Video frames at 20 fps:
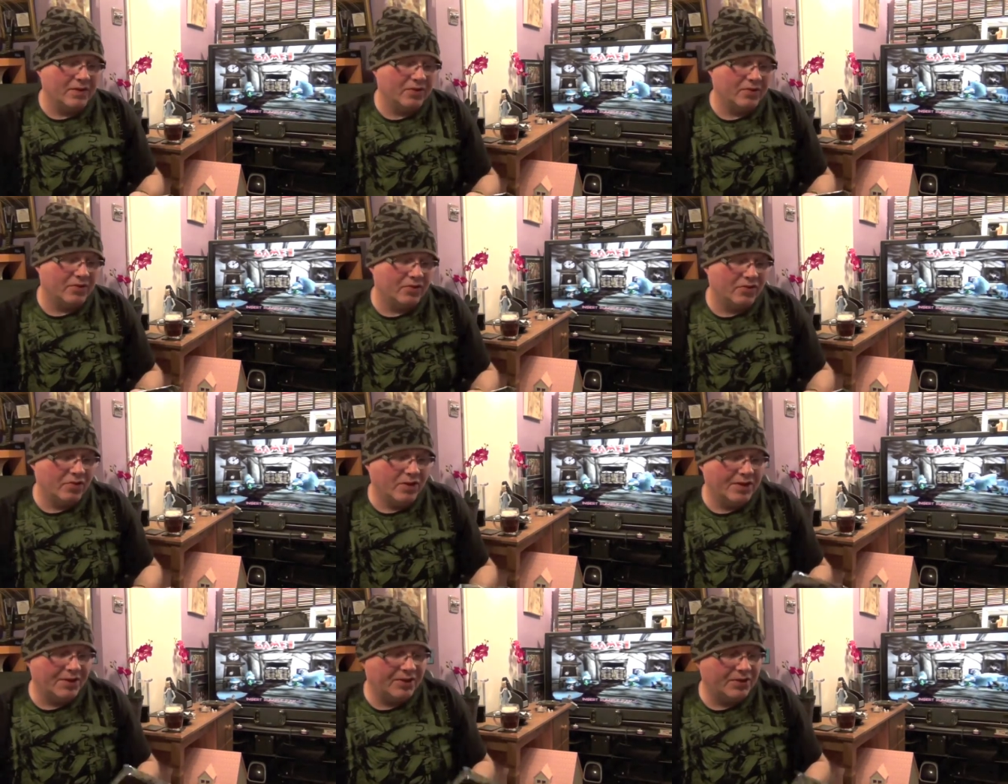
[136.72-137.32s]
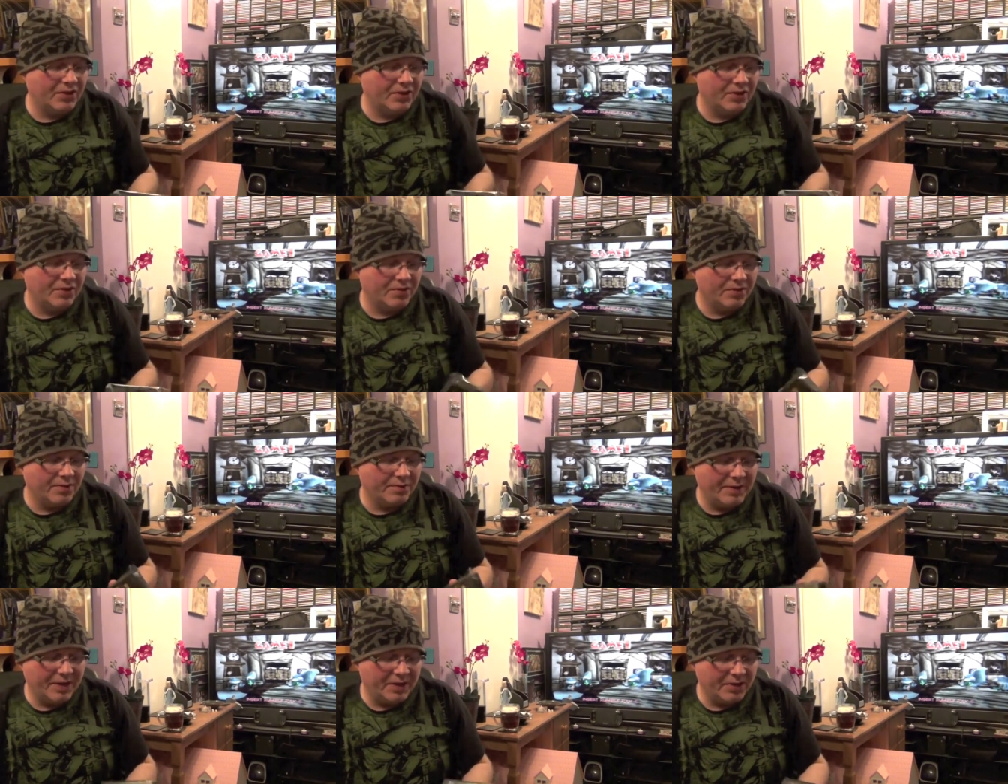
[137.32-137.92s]
Strider 2
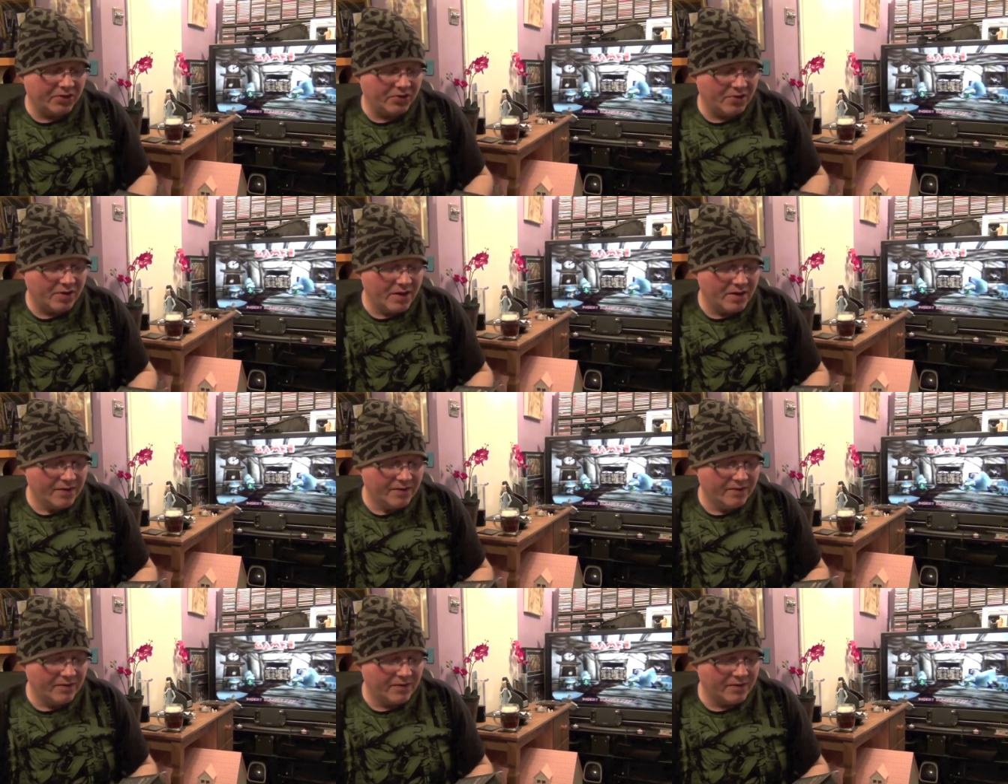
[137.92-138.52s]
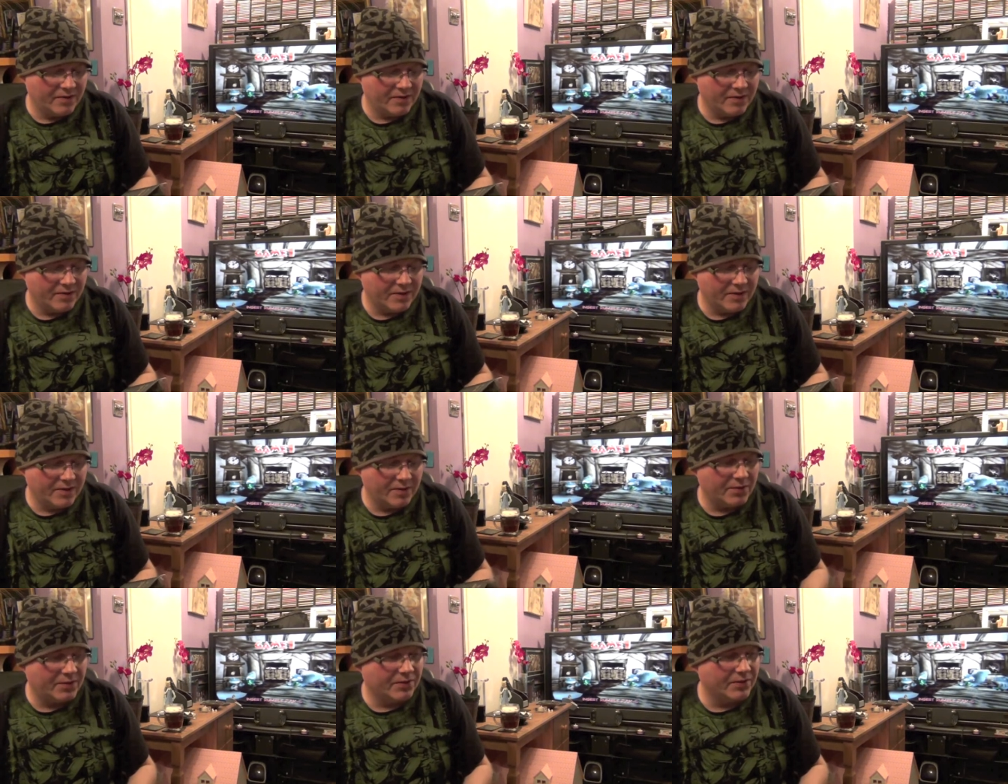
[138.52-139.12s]
on the Mega Drive,
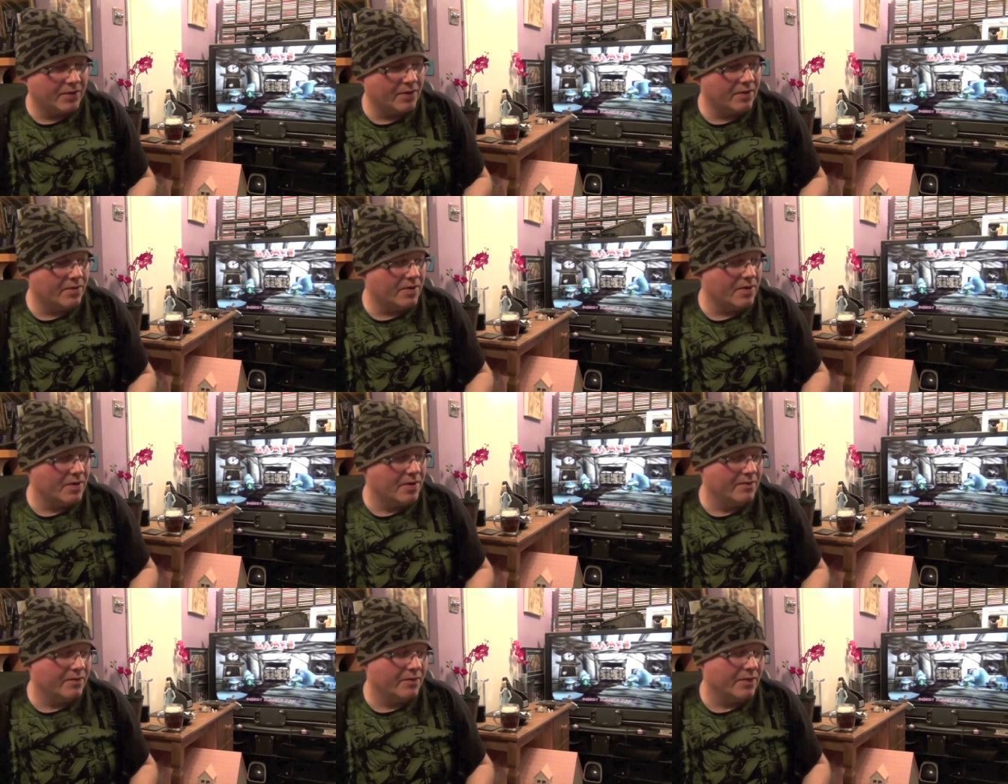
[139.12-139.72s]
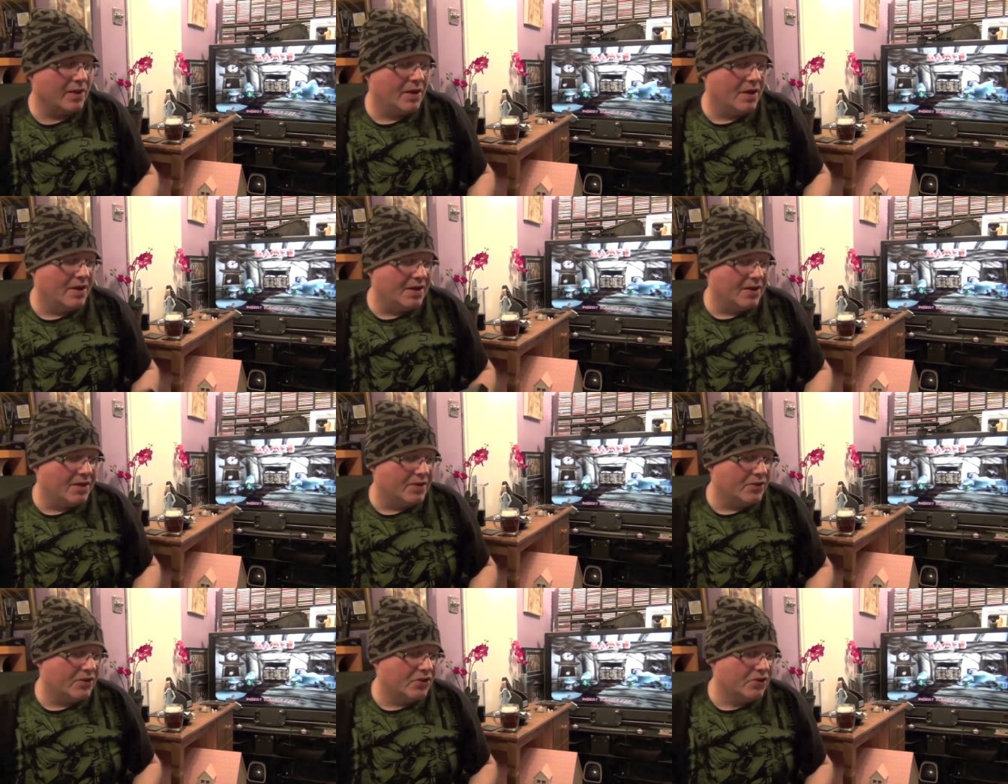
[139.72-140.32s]
and also
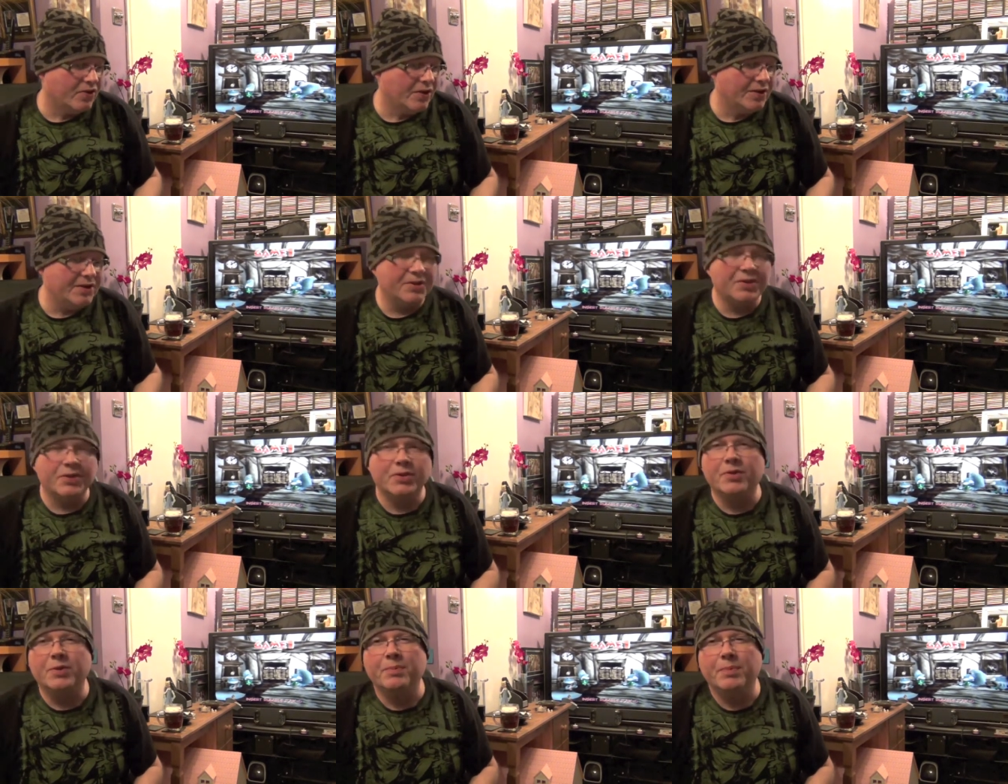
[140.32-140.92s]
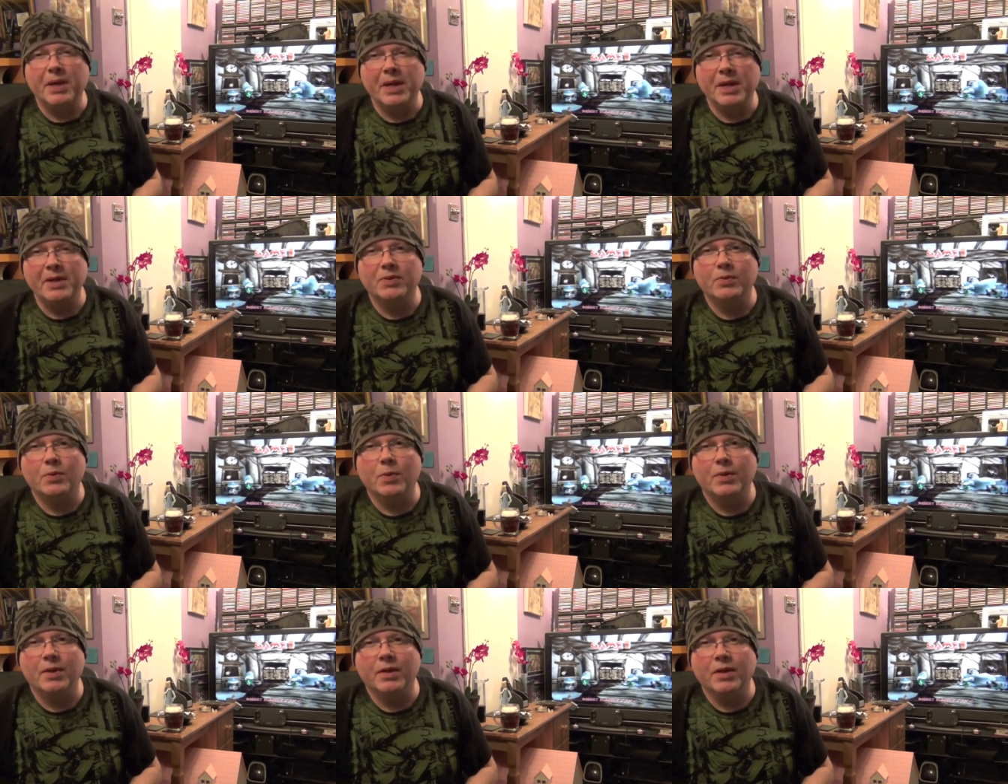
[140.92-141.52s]
Strider 2 on the
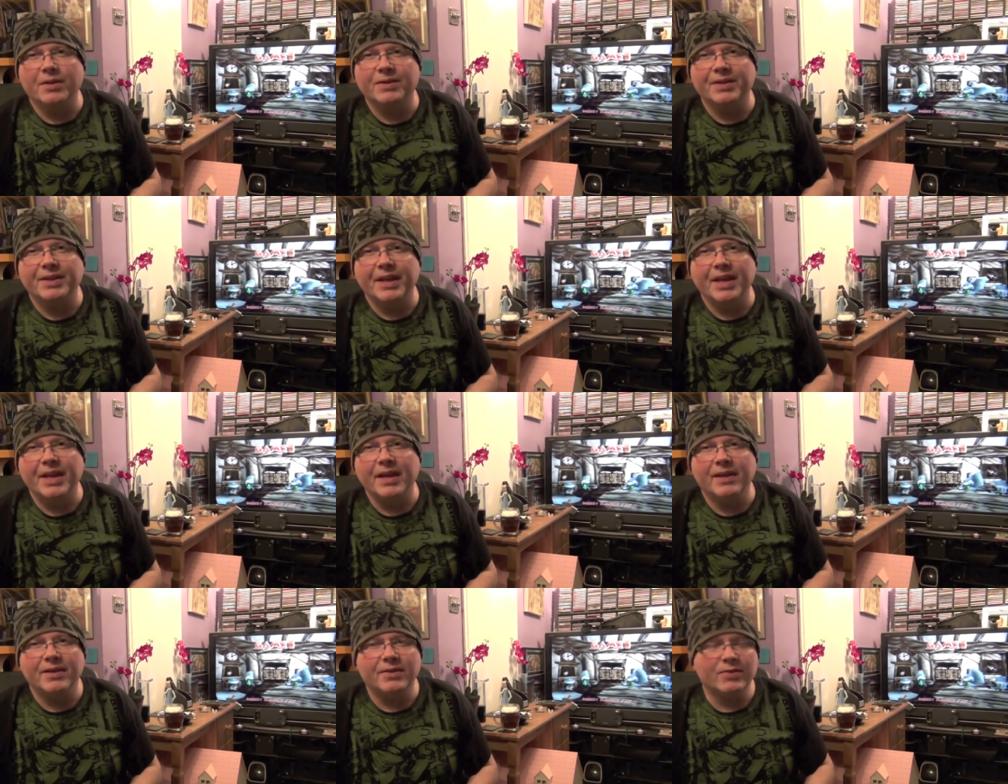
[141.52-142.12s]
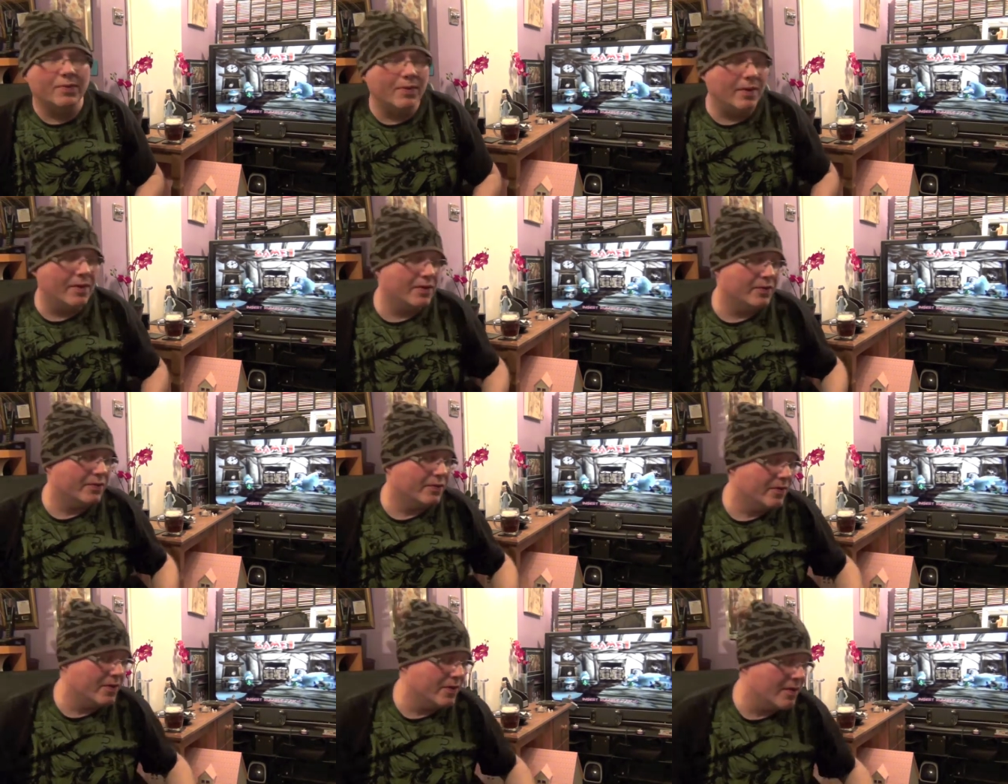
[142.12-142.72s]
PS1 I'd like to get, as well
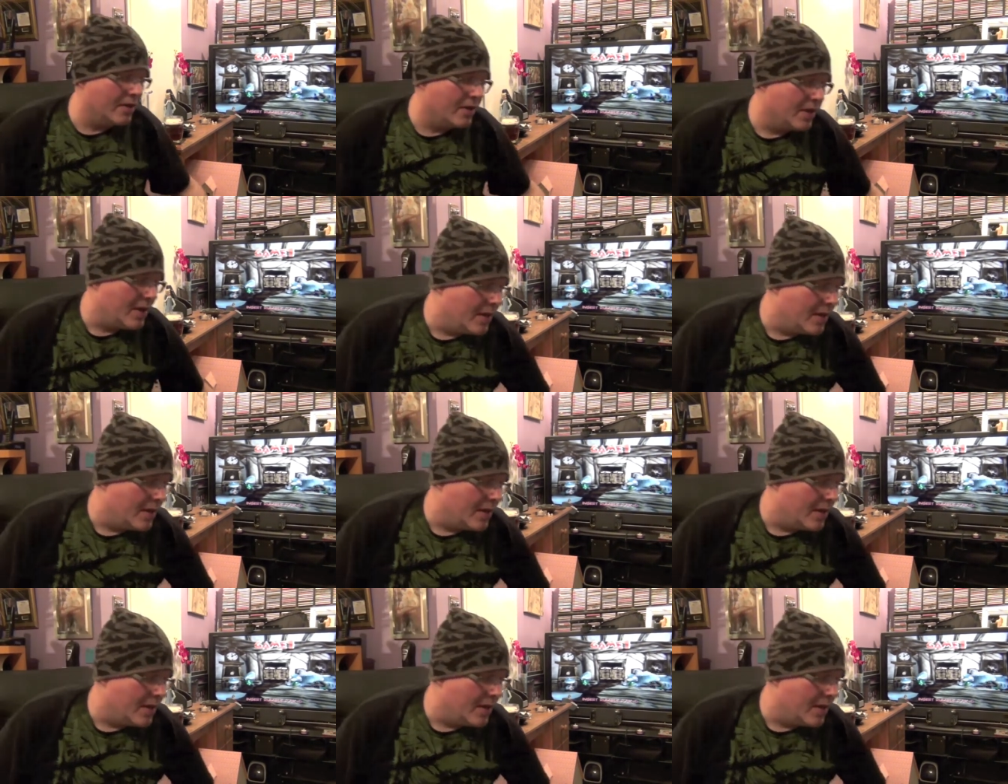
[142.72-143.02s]
as the